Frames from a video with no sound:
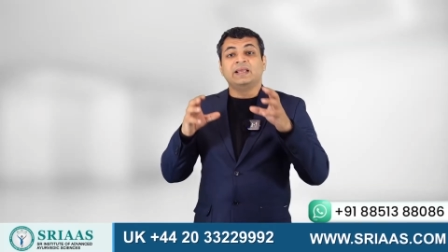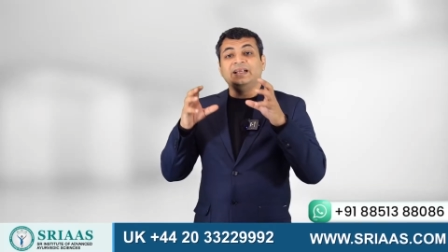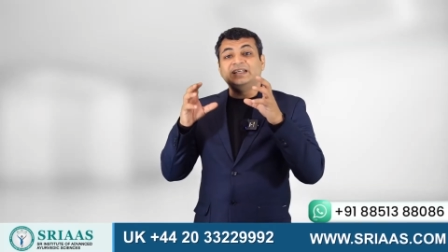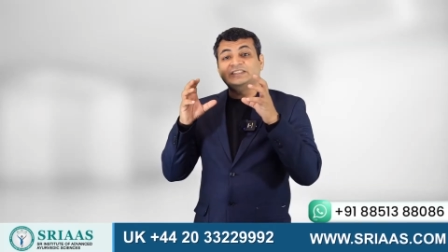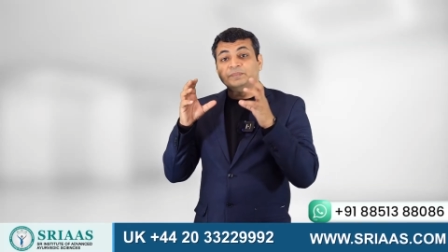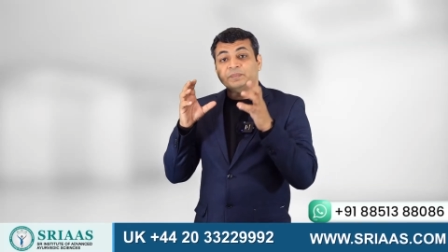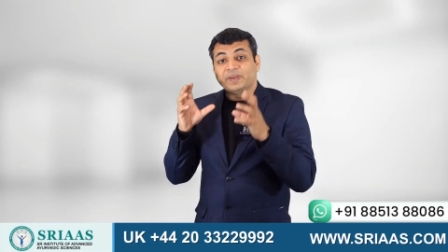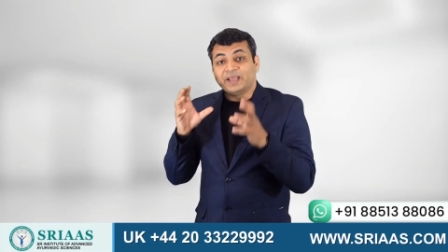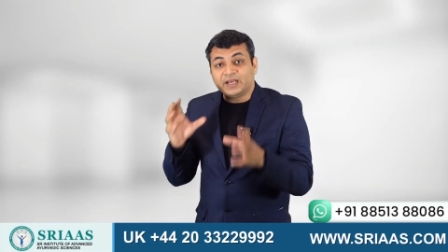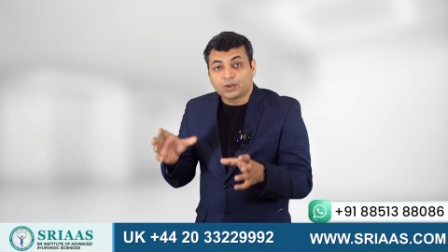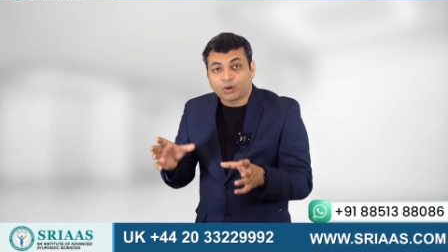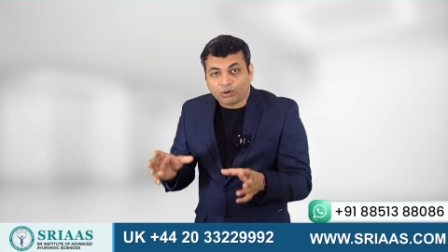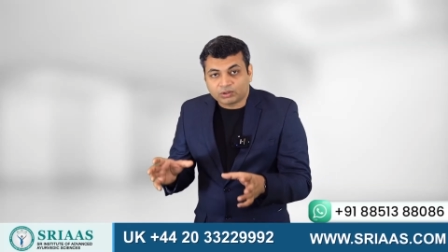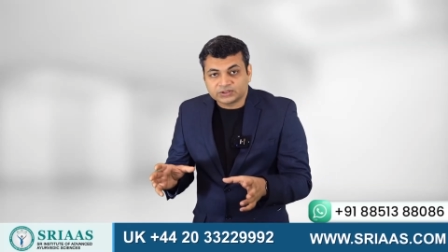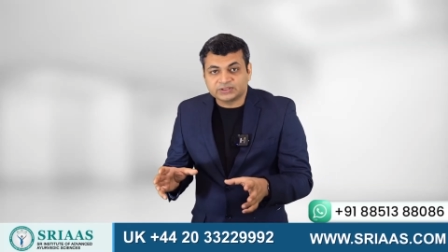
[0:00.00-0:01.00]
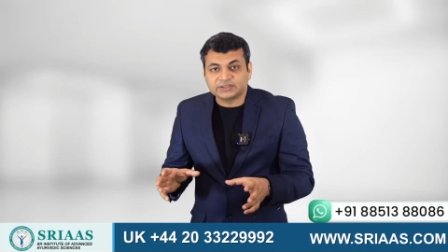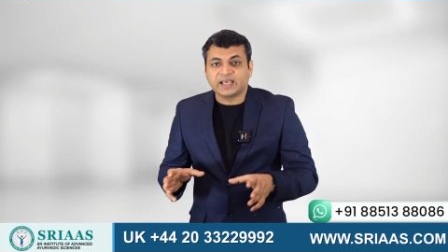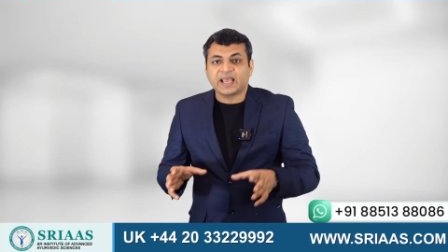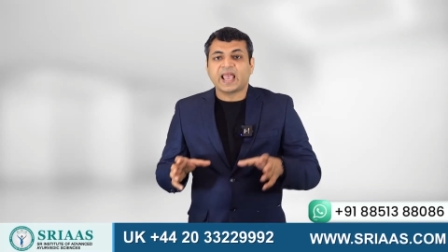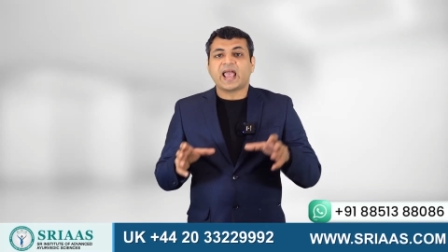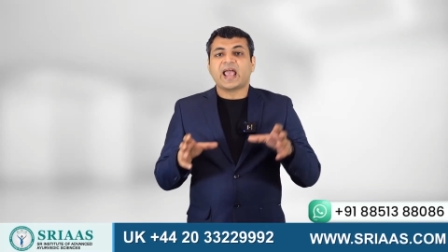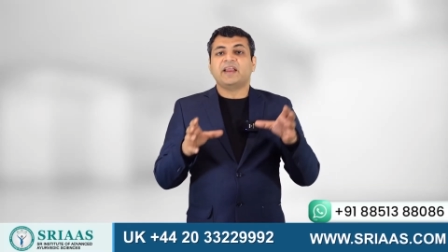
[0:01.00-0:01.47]
its main causes,
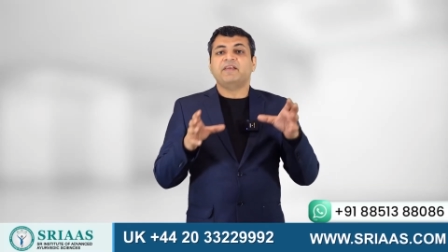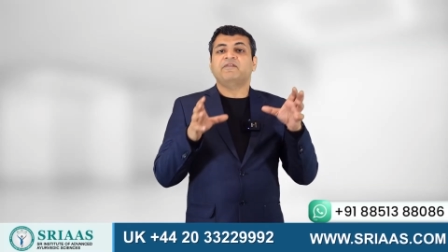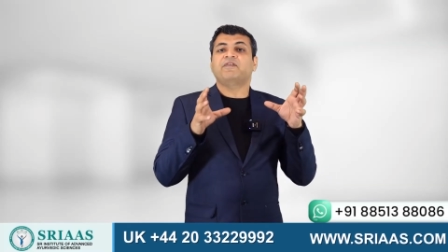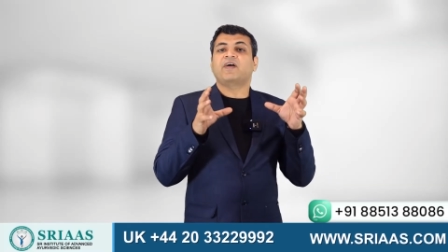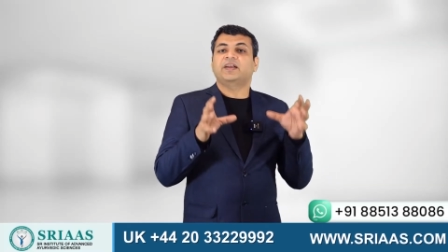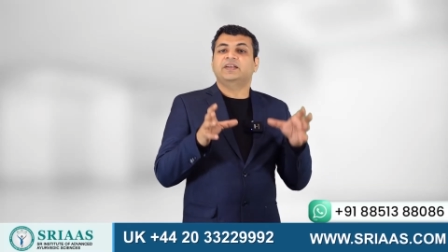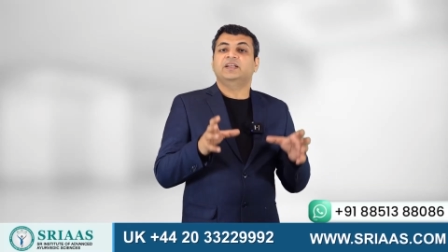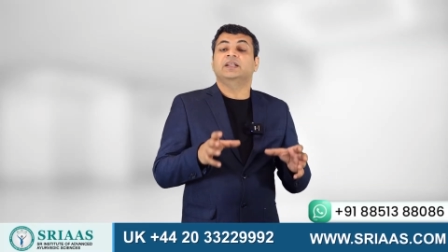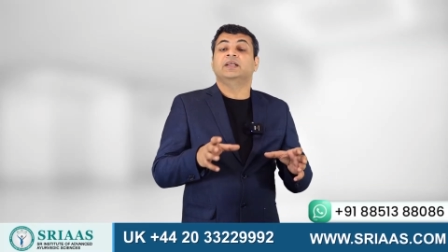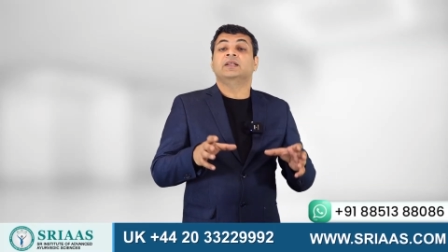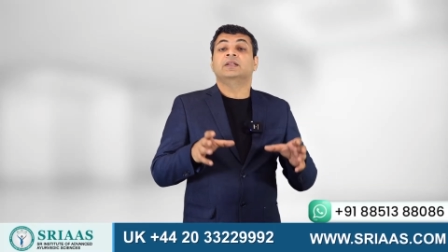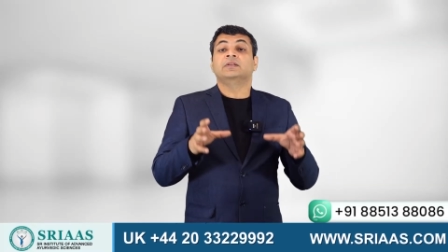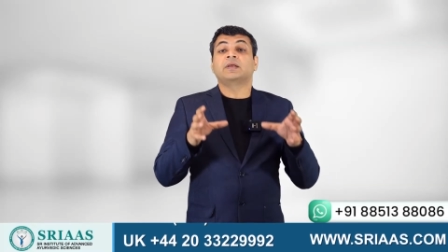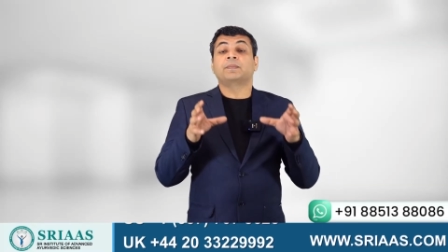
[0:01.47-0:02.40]
and finally,